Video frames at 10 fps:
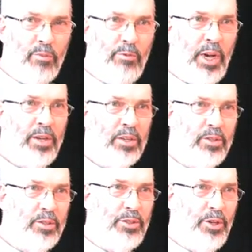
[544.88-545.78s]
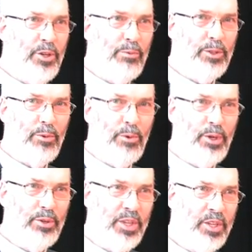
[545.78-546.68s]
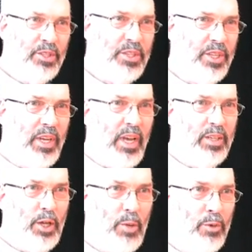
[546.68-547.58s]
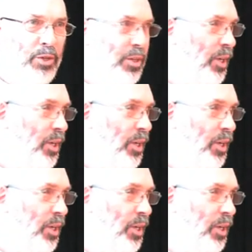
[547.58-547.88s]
invited to serve as a royal dynasty, as happened